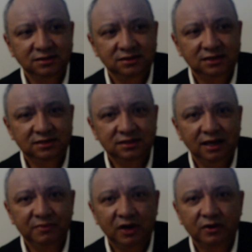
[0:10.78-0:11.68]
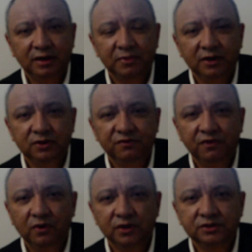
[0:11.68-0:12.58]
This time around I'm going to
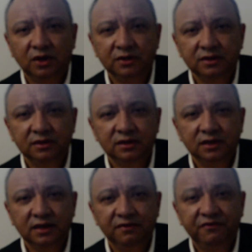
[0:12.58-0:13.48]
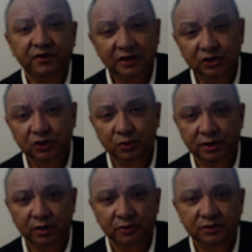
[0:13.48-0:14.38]
focus on the French
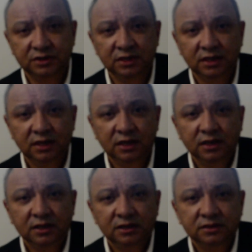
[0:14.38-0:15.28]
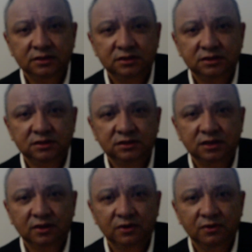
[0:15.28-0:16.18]
Huguenots.
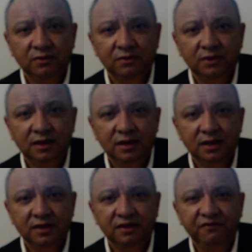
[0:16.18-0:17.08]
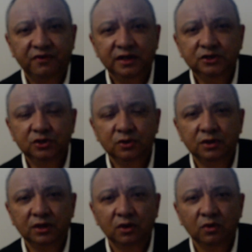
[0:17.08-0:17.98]
So the French
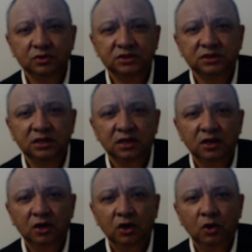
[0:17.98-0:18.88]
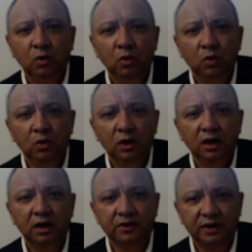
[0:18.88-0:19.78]
Huguenots who
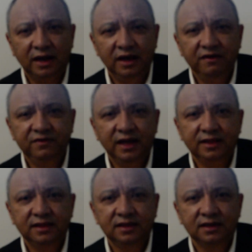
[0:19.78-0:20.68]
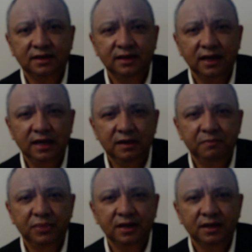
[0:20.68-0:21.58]
arrived at the Cape